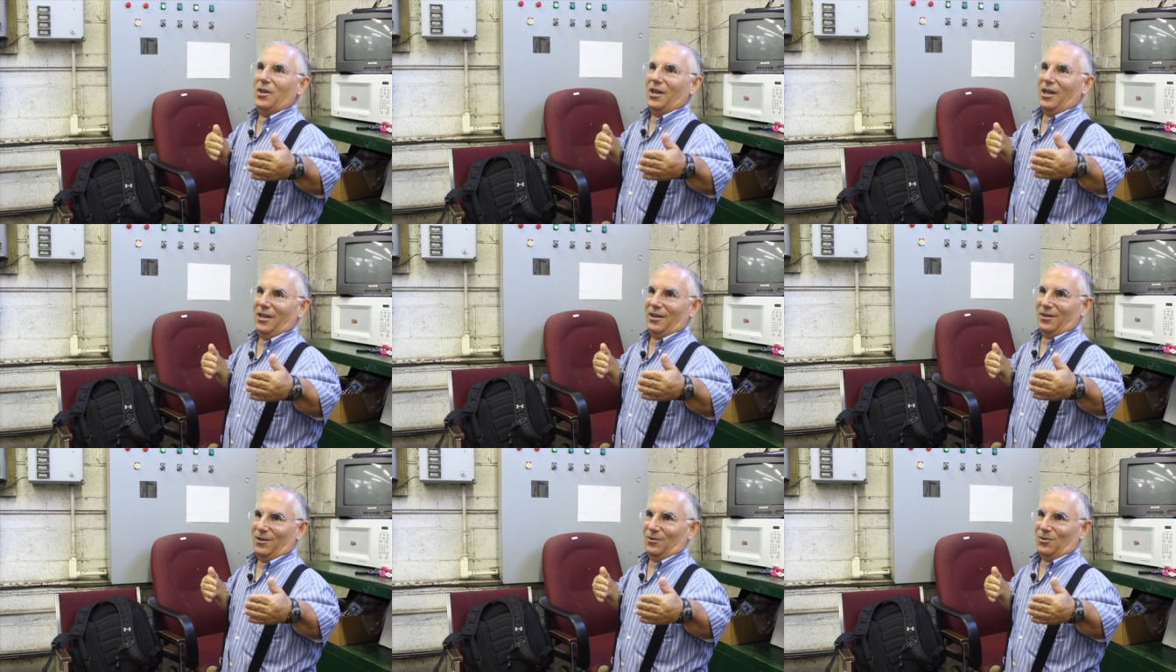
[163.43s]

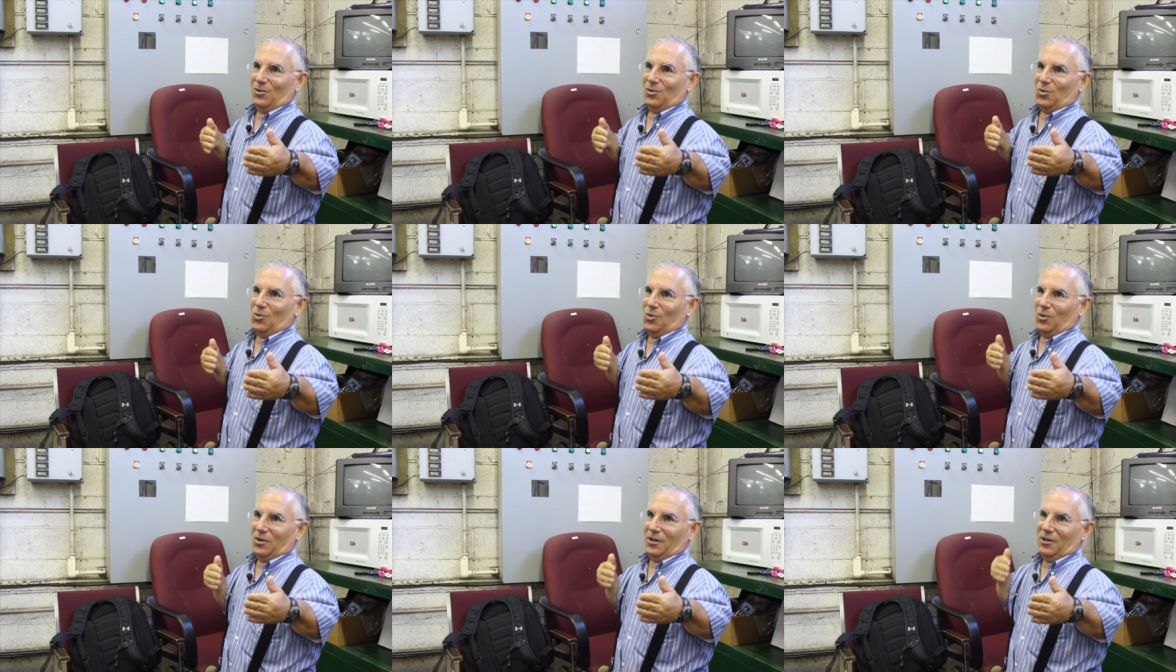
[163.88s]
that there's a
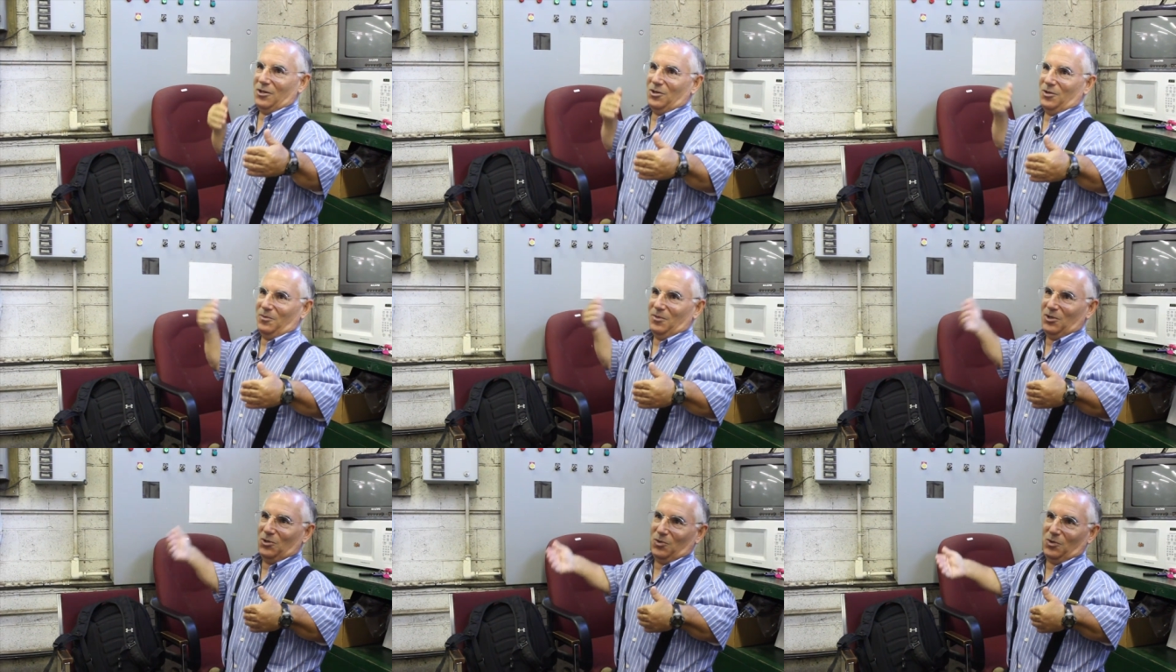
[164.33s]

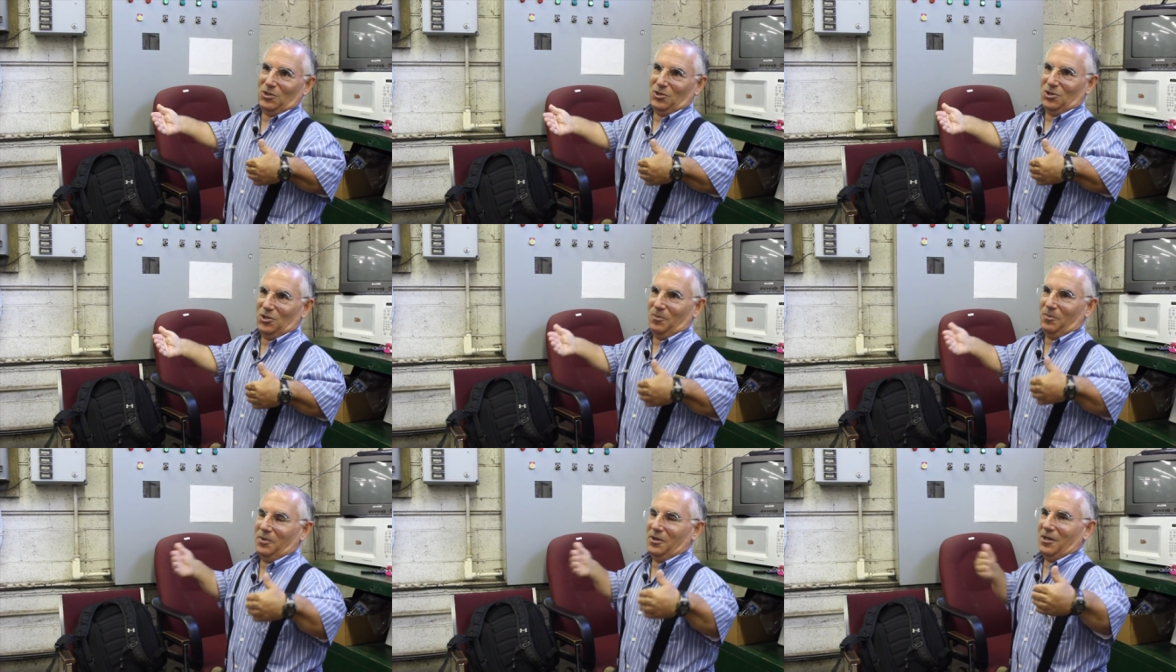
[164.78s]
correlation between
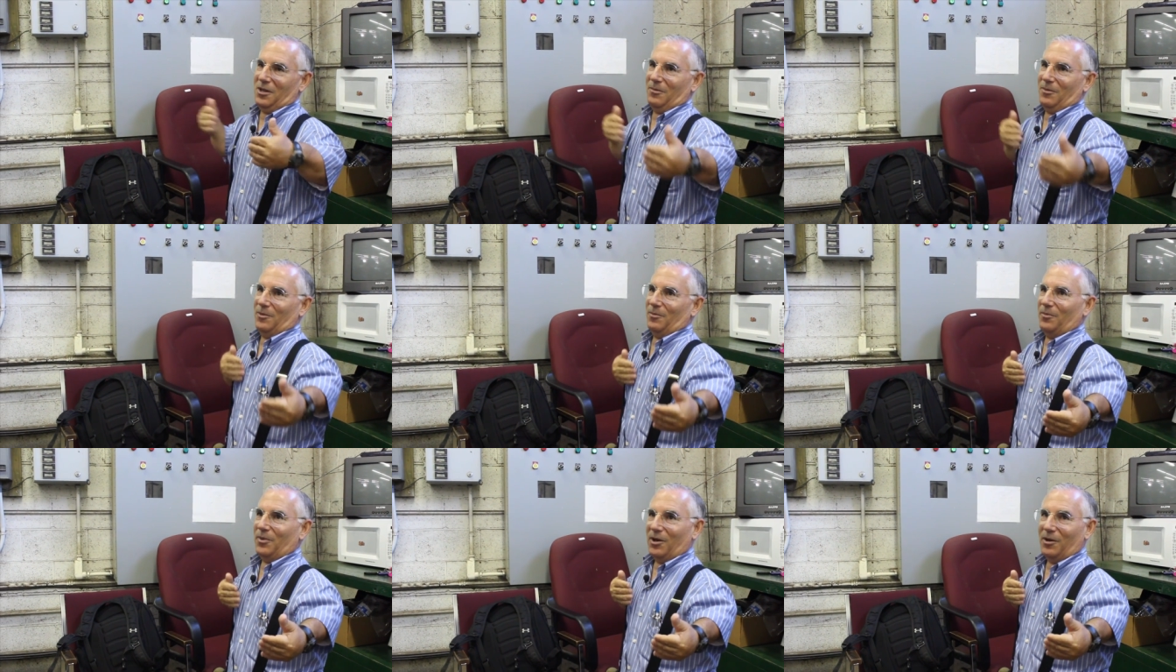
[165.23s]

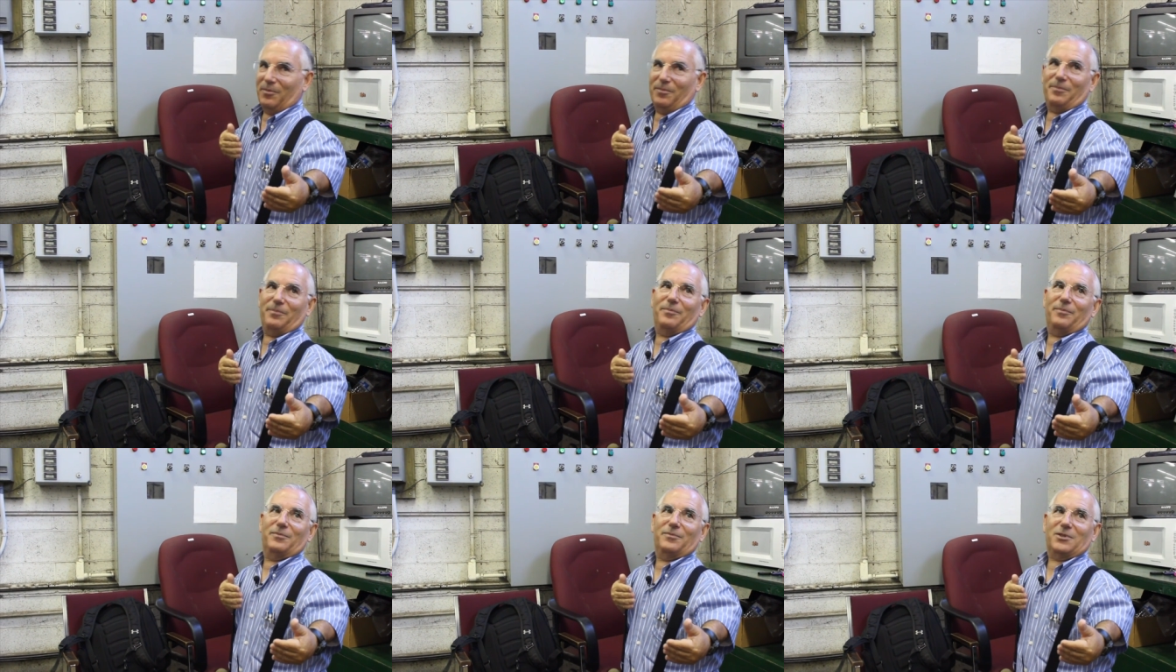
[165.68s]
GPM and
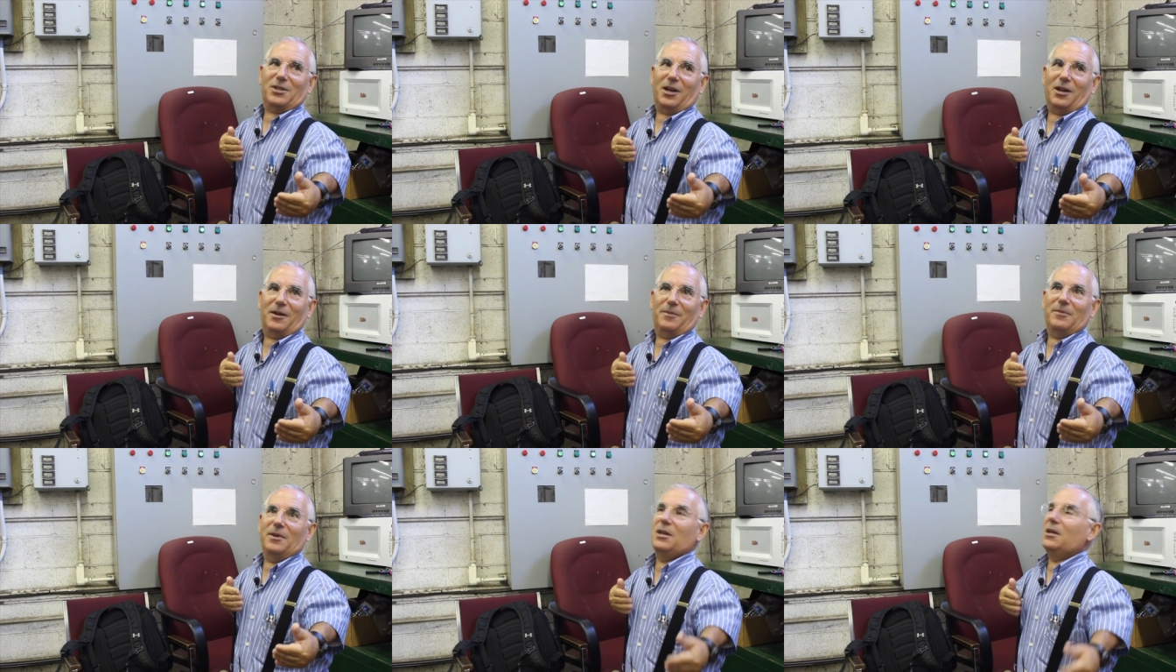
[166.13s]
pump
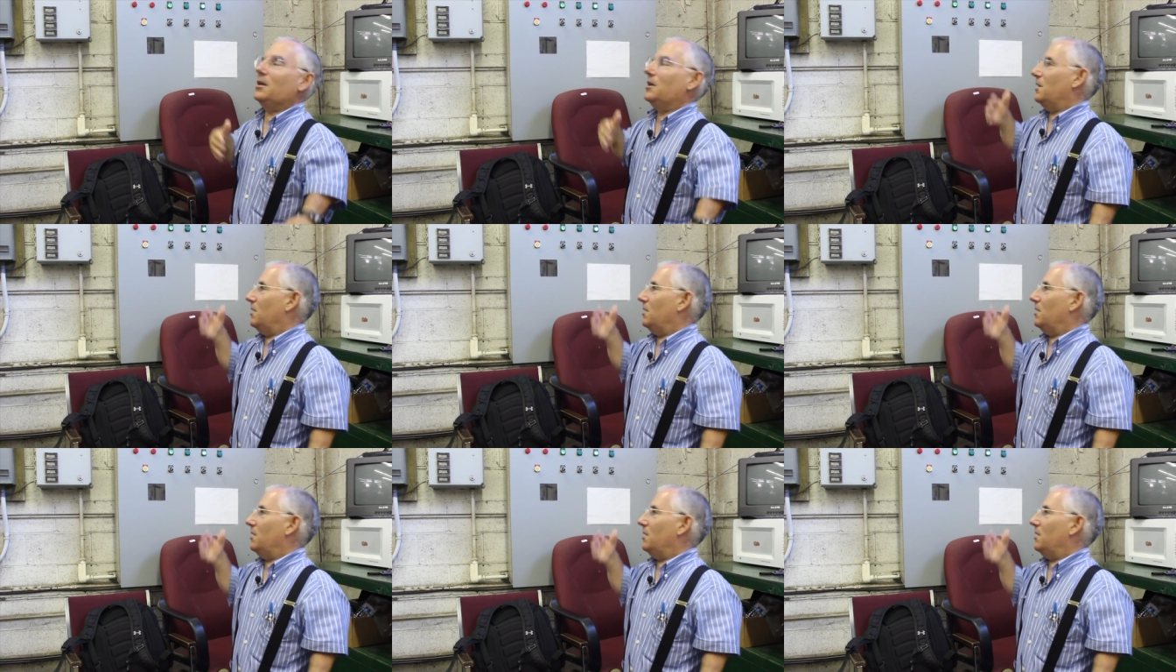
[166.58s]
time,